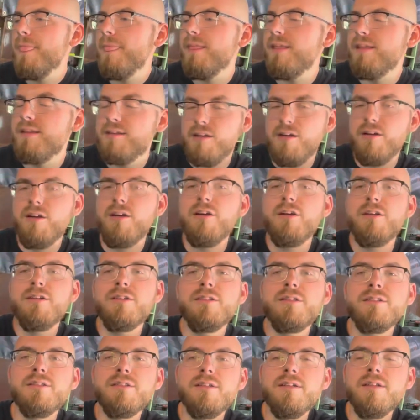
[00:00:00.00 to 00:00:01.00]

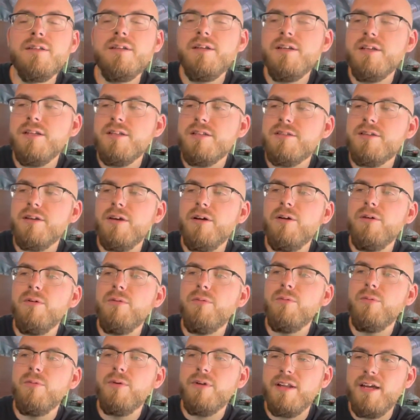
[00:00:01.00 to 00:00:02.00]
turns. So
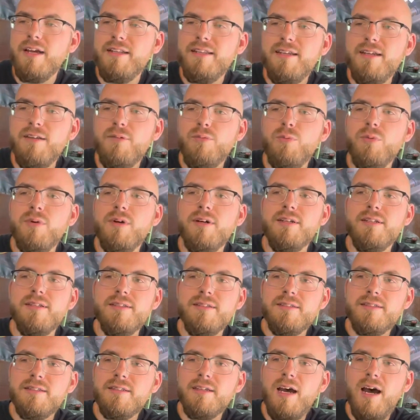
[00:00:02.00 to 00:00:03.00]
what I did
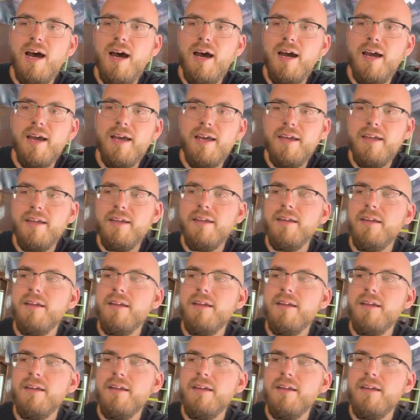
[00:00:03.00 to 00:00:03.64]
was I